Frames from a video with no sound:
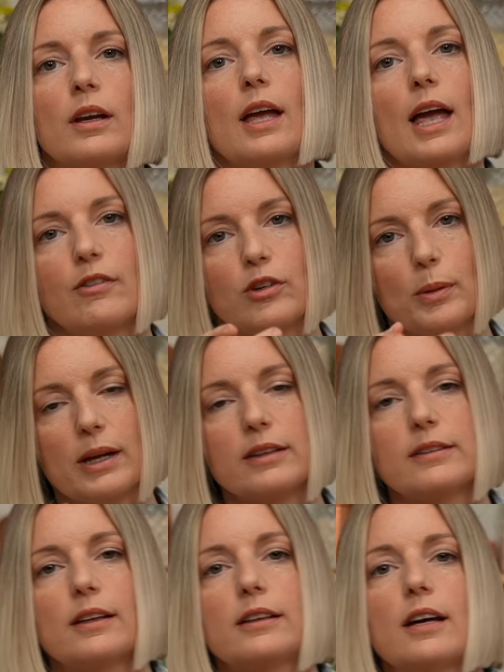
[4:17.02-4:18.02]
Everybody
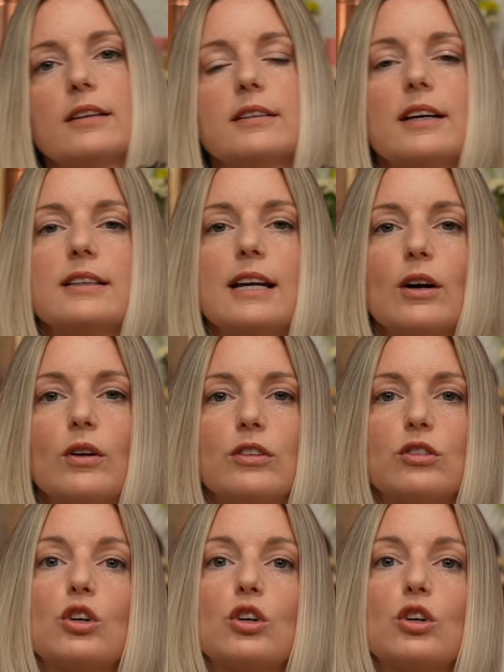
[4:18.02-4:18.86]
that said cut side down is